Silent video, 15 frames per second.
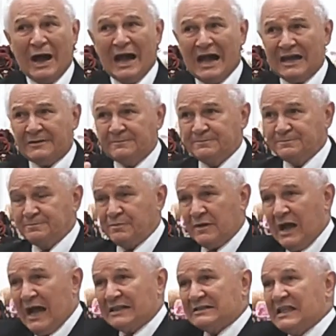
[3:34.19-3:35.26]
that
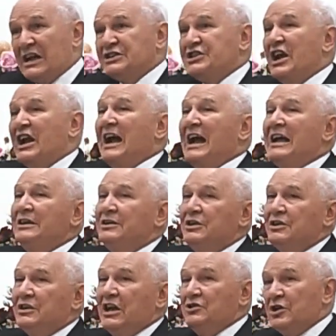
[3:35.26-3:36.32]
they that should
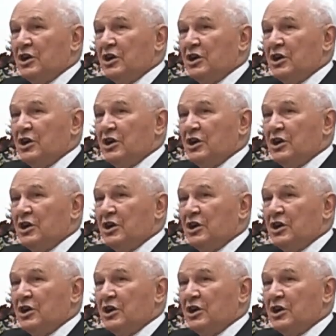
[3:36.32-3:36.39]
uh,